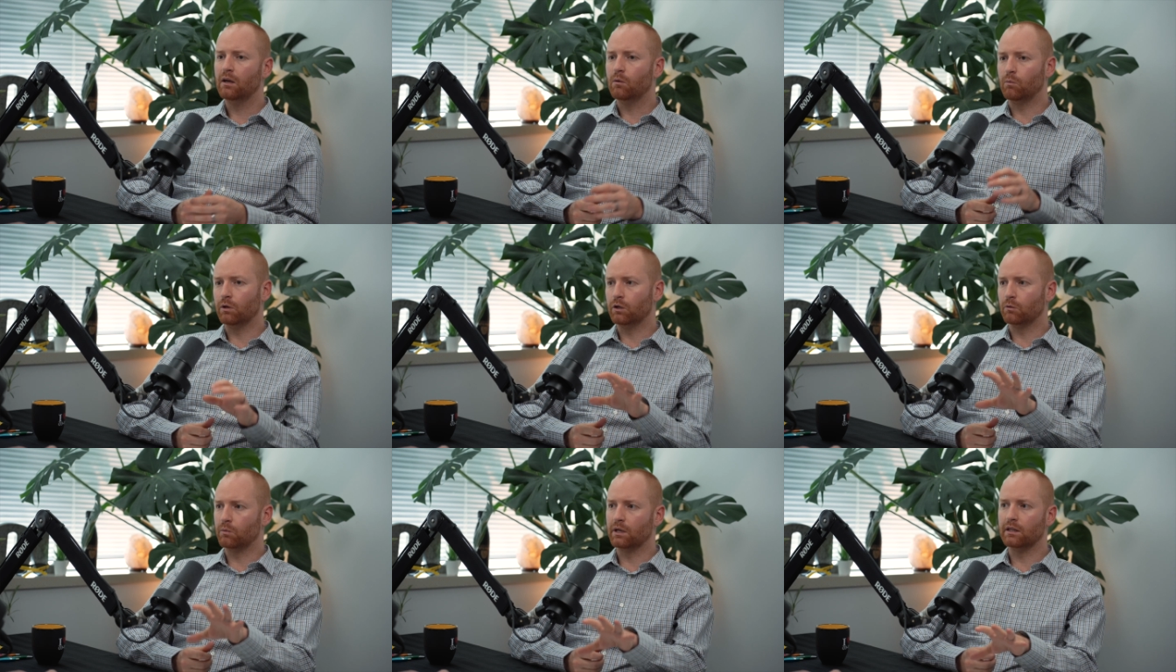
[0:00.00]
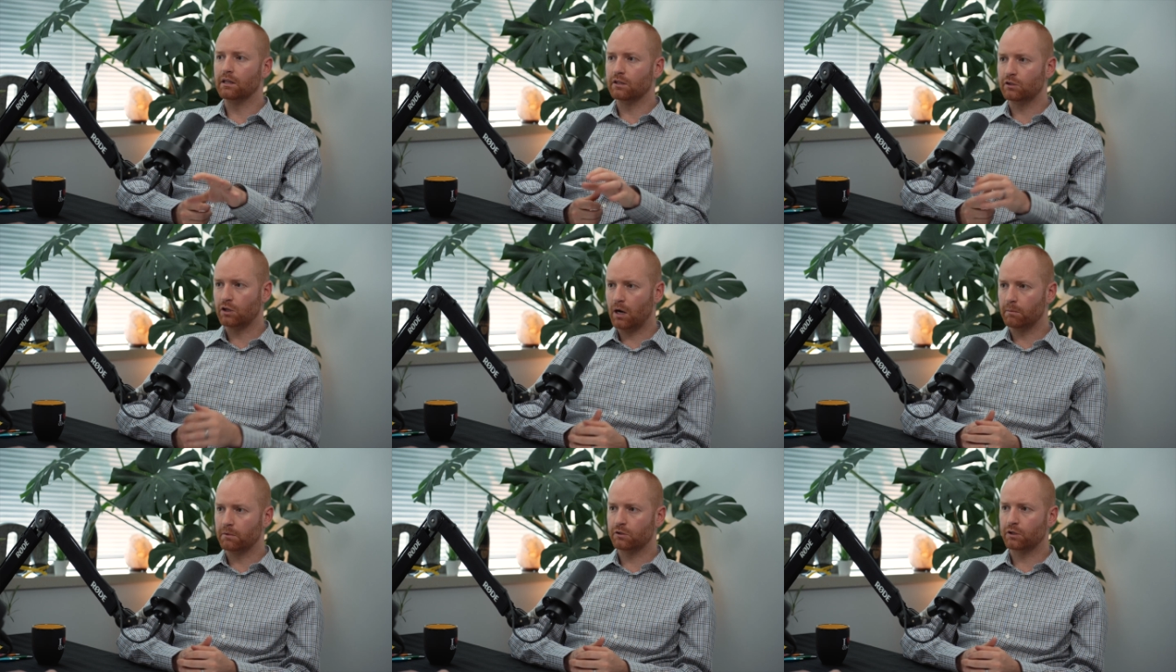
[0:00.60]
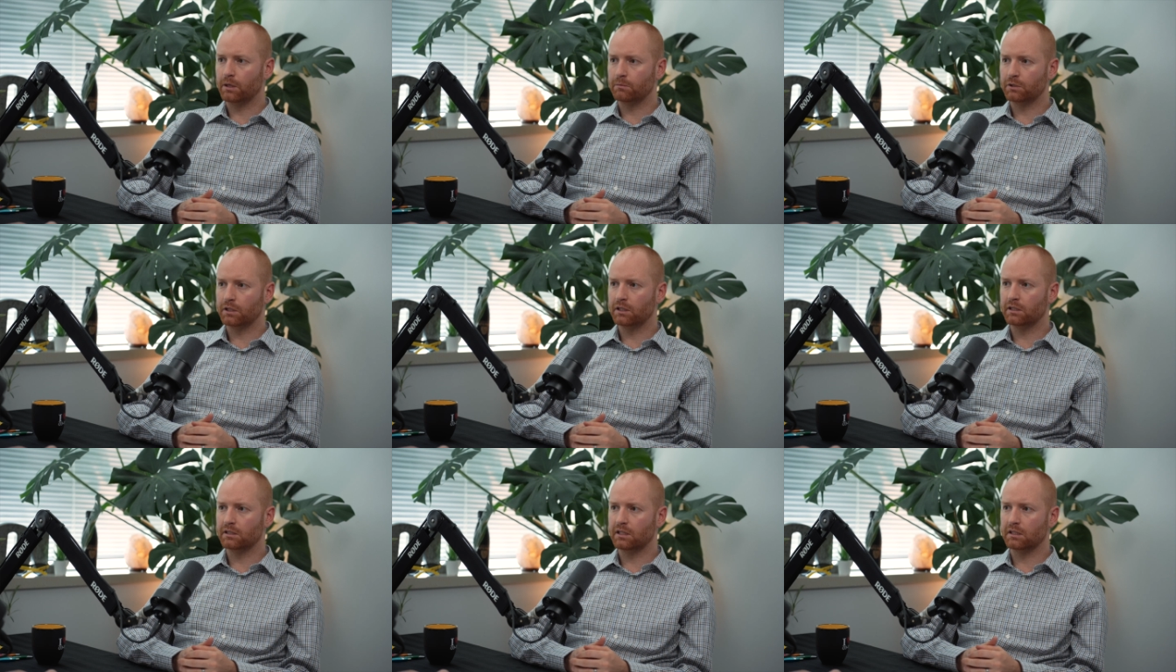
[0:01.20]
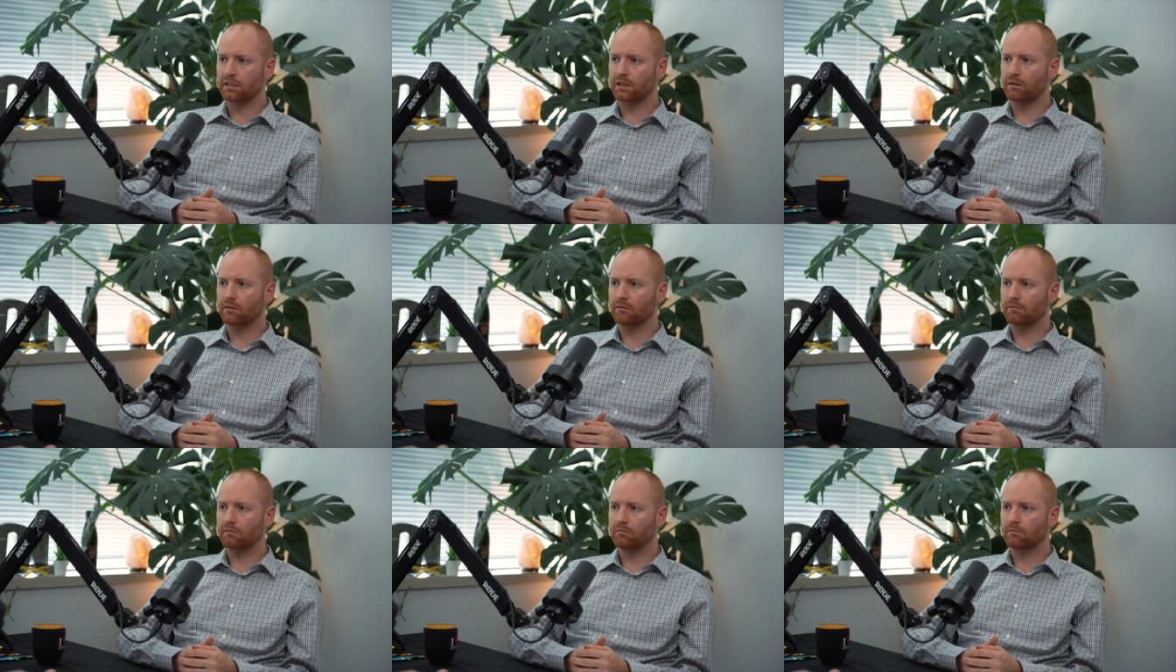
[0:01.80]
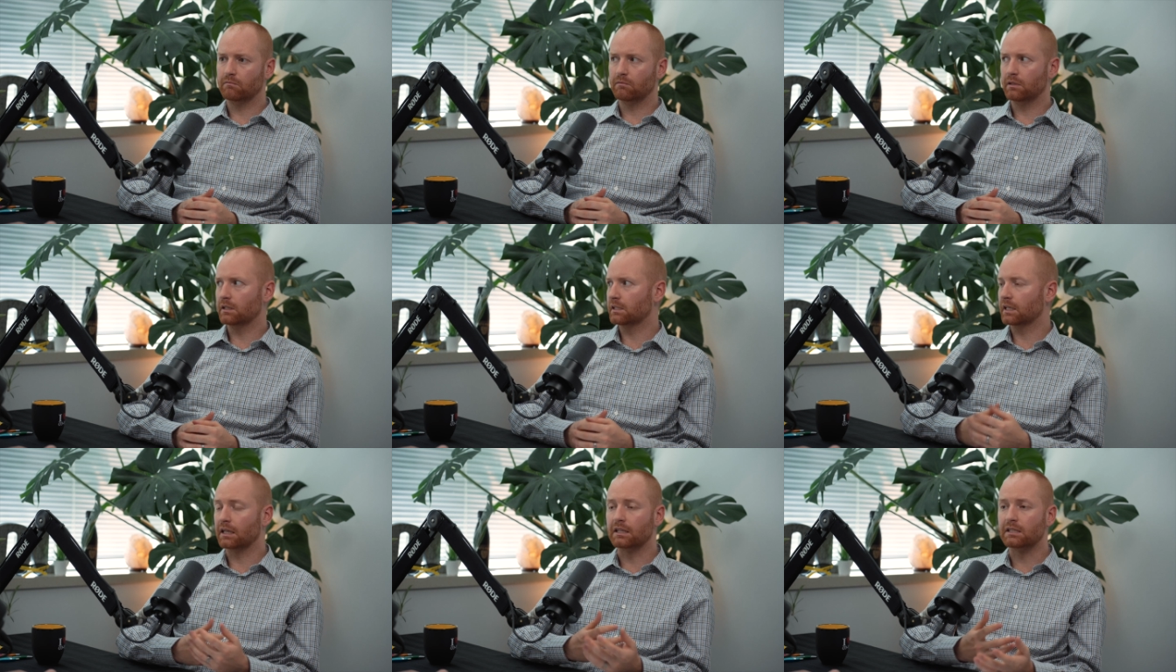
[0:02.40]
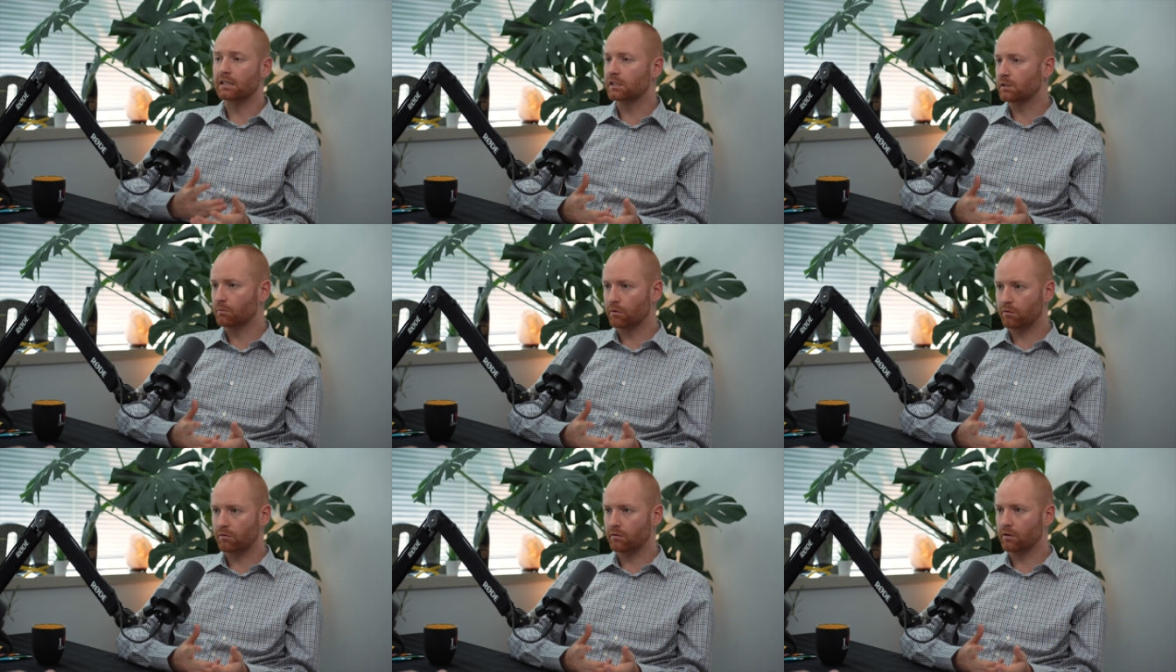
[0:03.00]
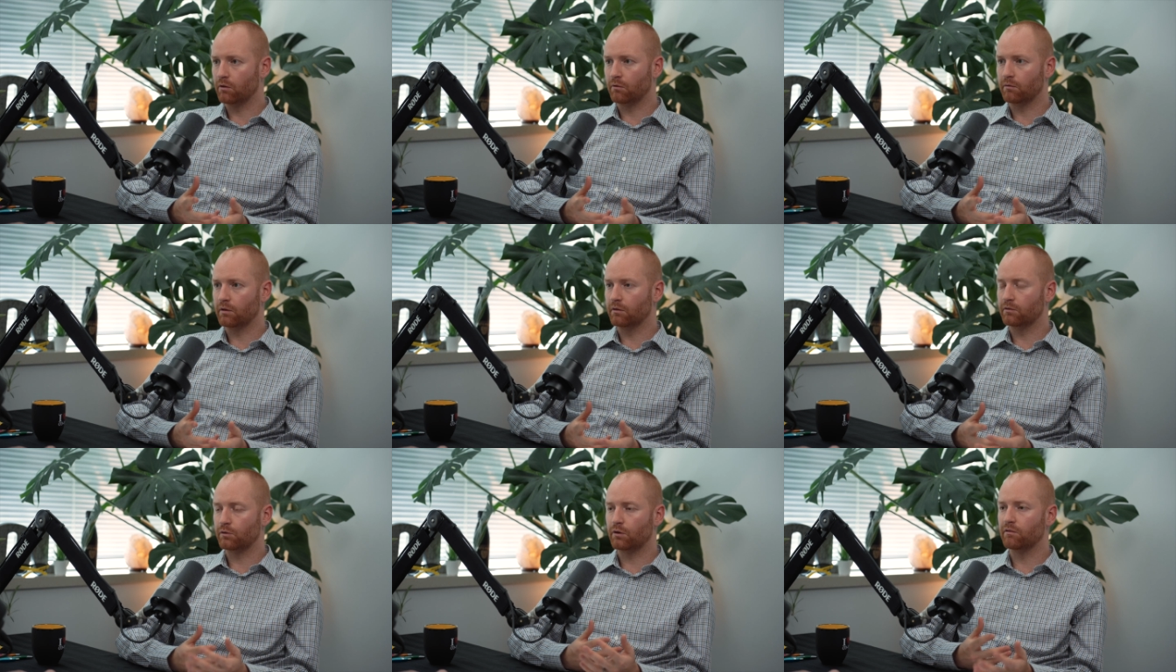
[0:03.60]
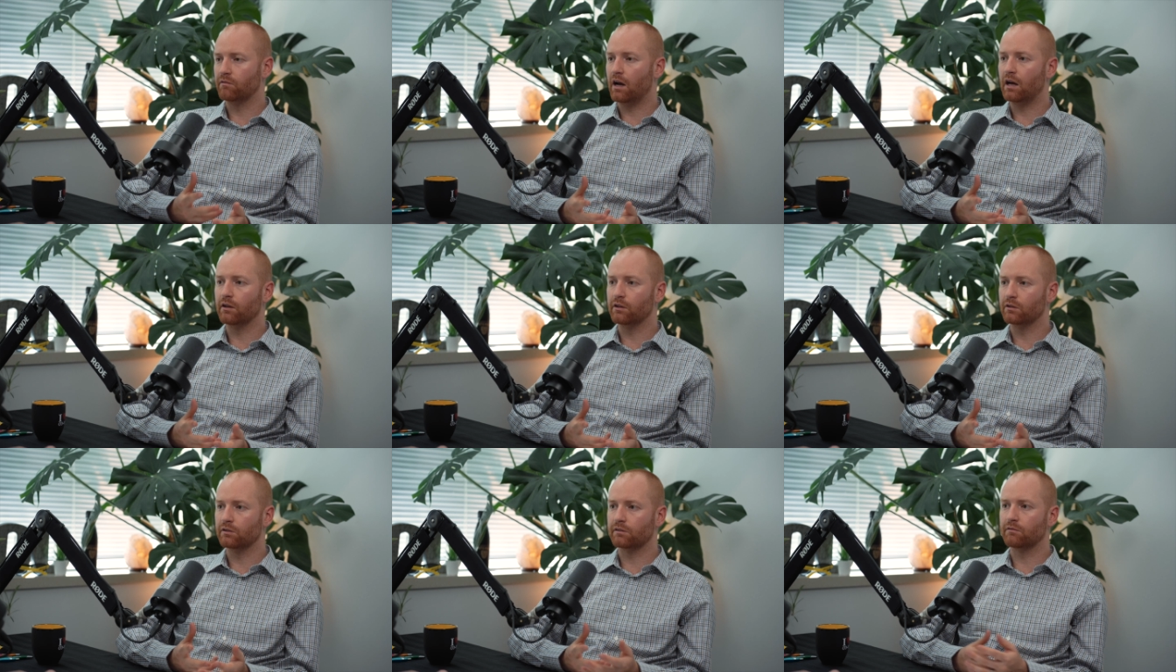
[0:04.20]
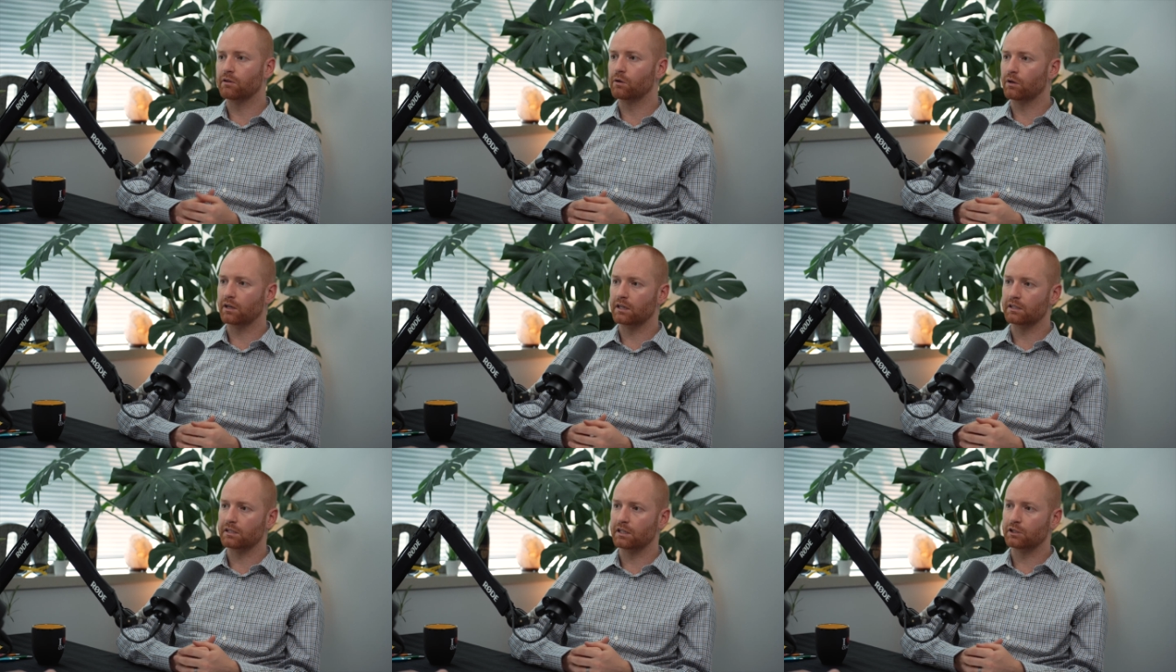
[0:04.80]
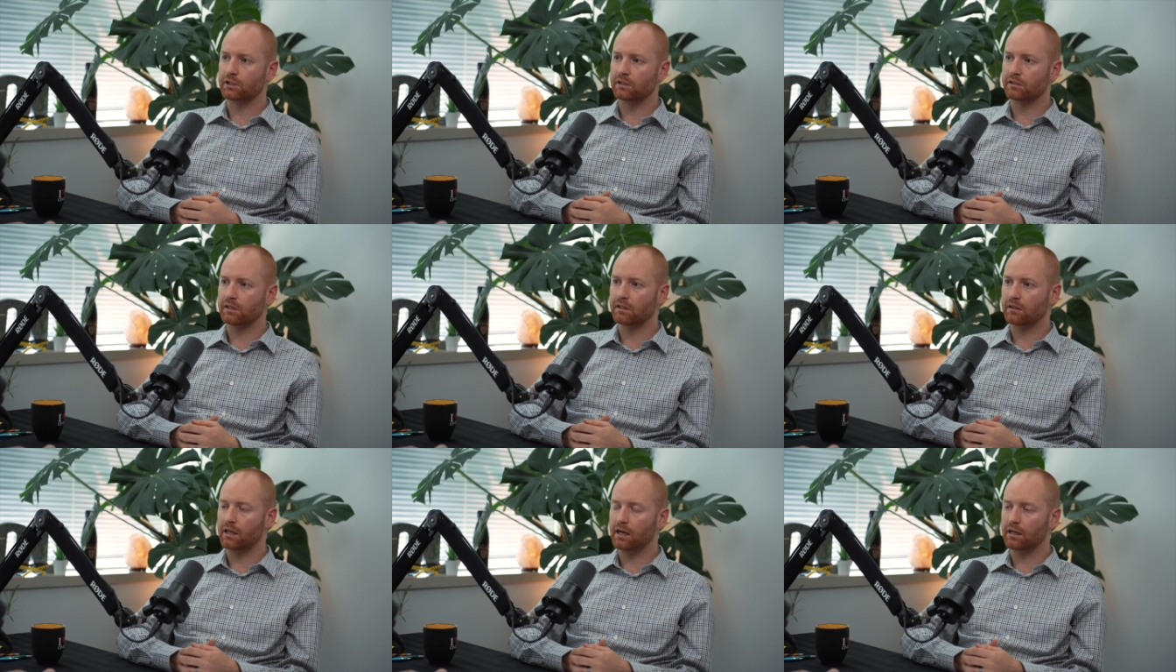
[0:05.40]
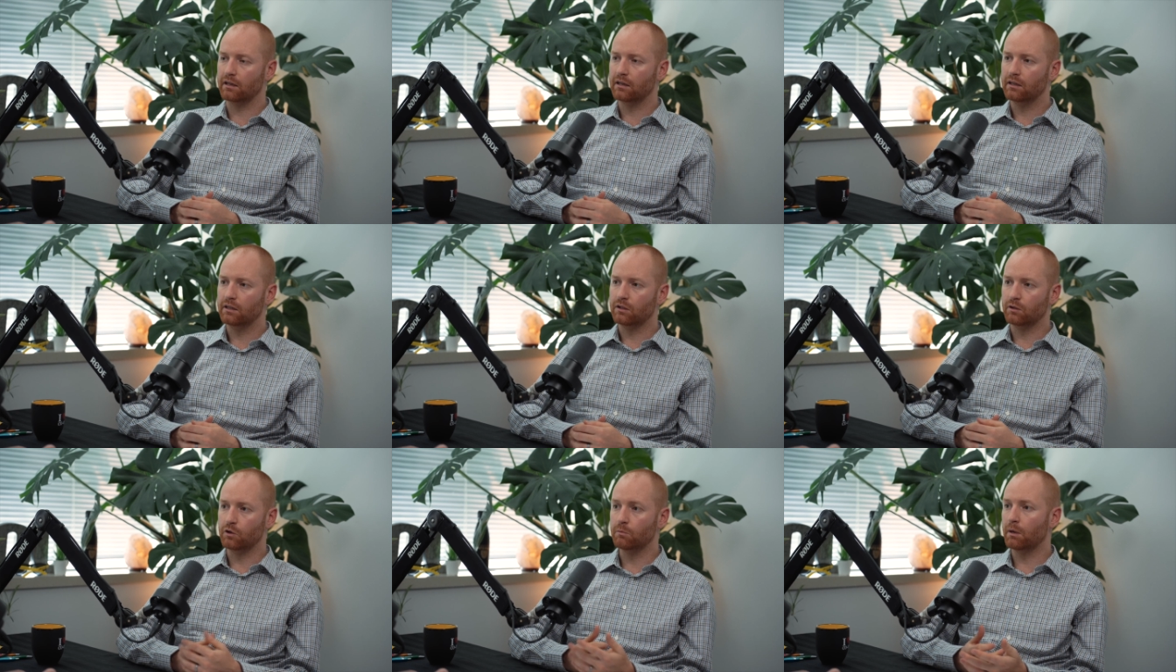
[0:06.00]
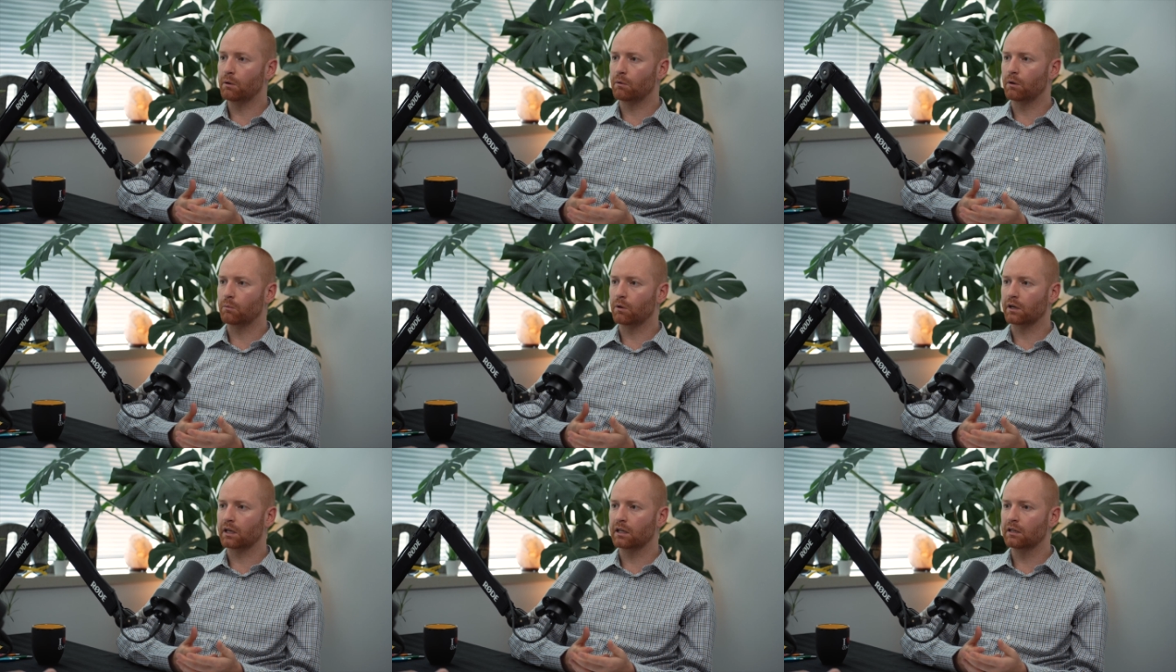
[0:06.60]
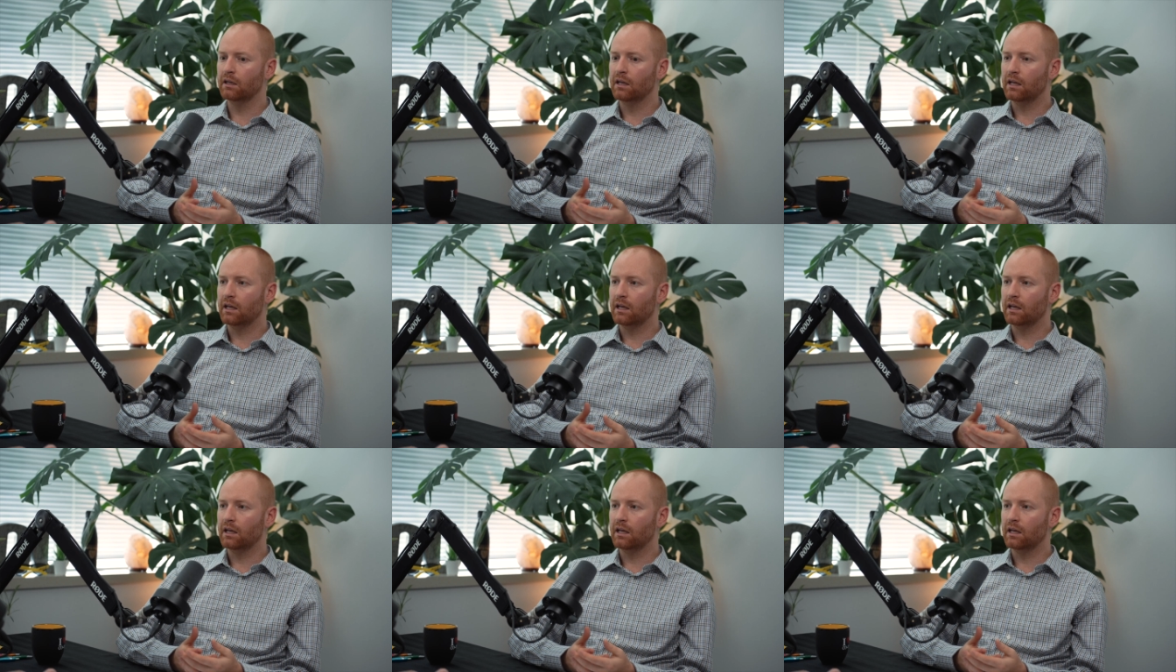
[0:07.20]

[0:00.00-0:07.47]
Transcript: When you read this job description, does it Is it consistent with, the sort of values of the organizations that you might want to work in?